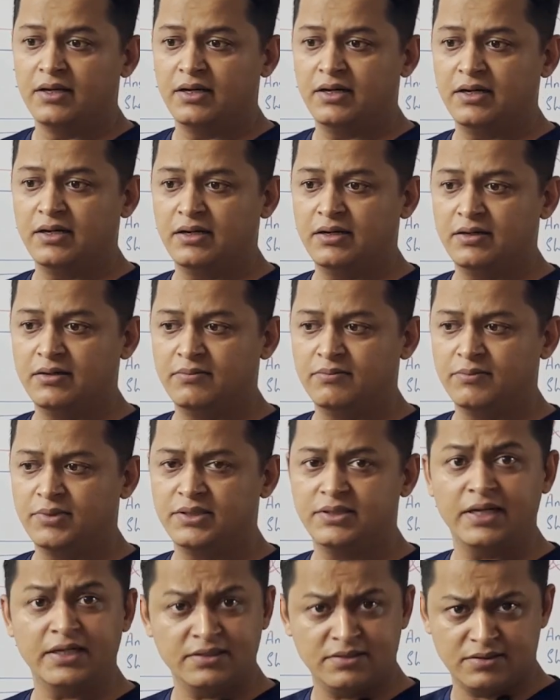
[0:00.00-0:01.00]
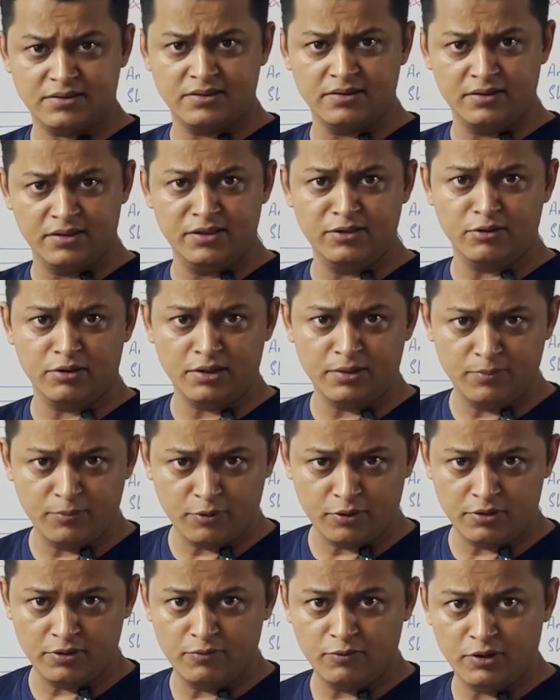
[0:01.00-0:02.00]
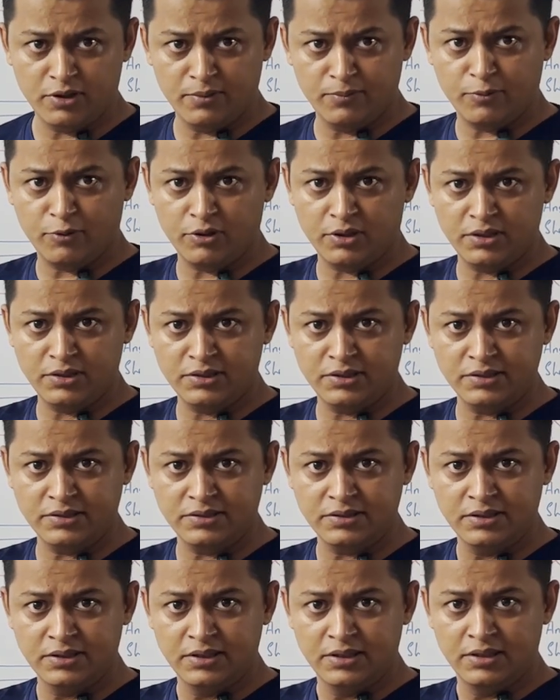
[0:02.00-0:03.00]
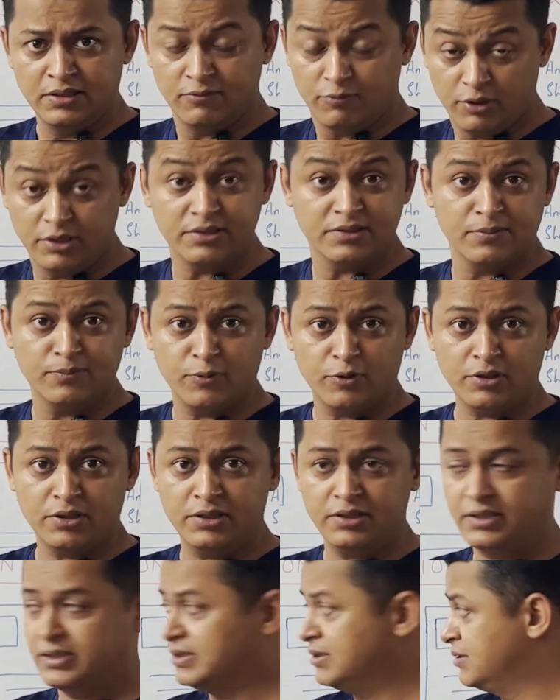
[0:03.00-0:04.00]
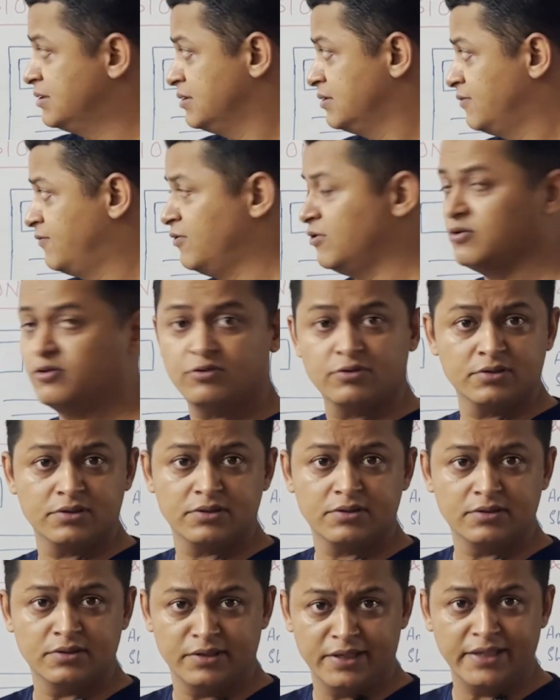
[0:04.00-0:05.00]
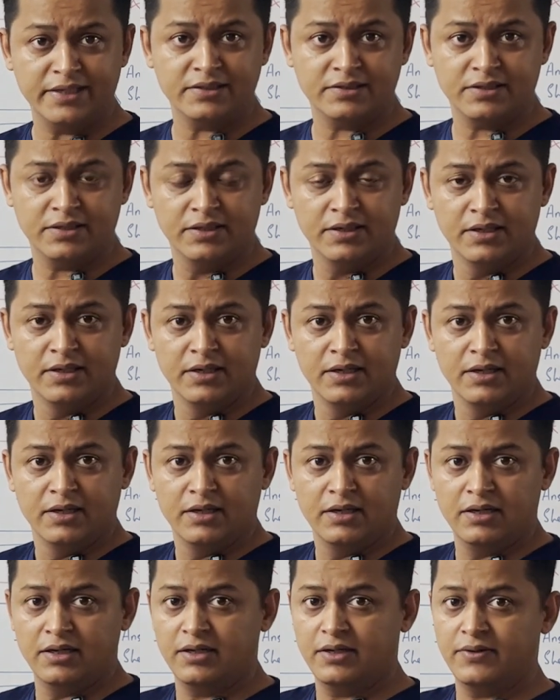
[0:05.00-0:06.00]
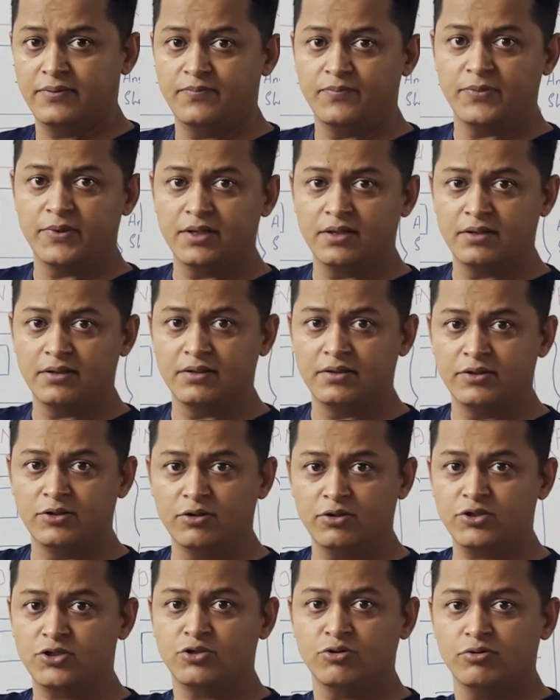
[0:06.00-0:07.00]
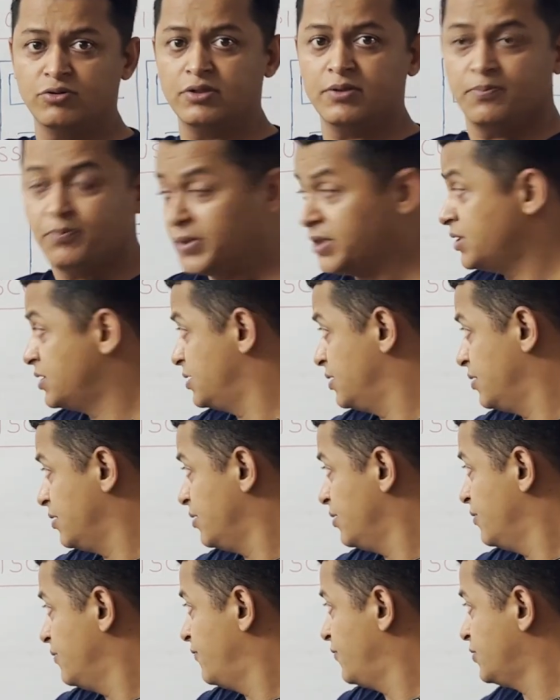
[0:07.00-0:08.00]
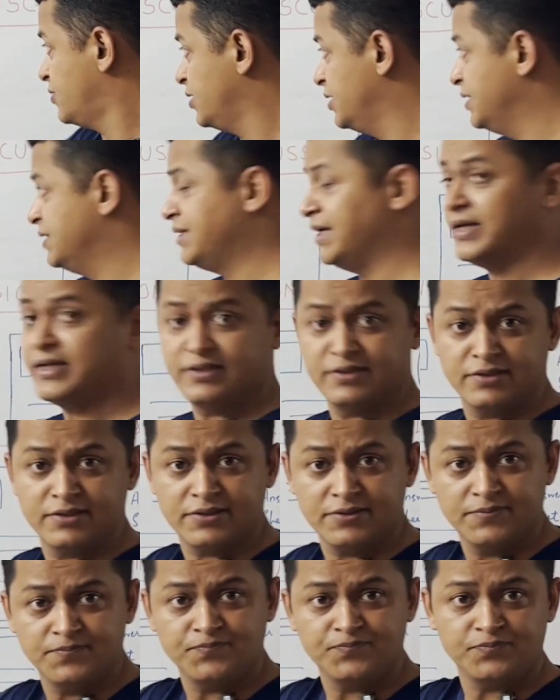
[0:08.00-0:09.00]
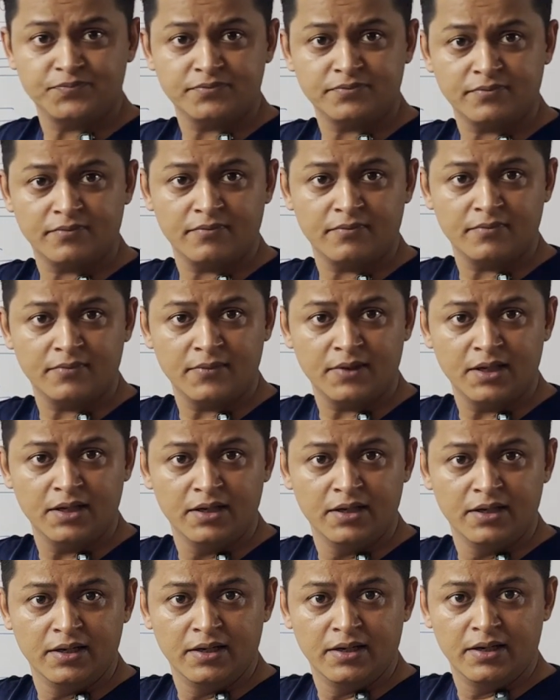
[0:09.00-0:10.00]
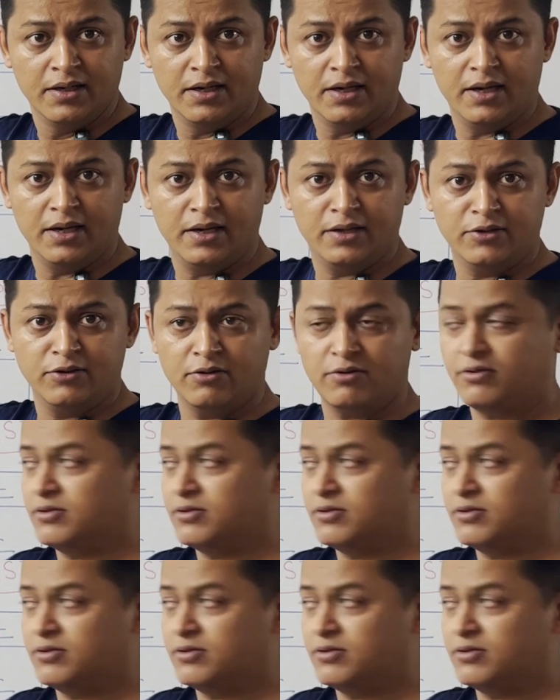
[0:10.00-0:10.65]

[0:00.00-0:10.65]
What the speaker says: hai. But that's really not important. What is important is follows the next. You're shown the picture for 30 seconds and you're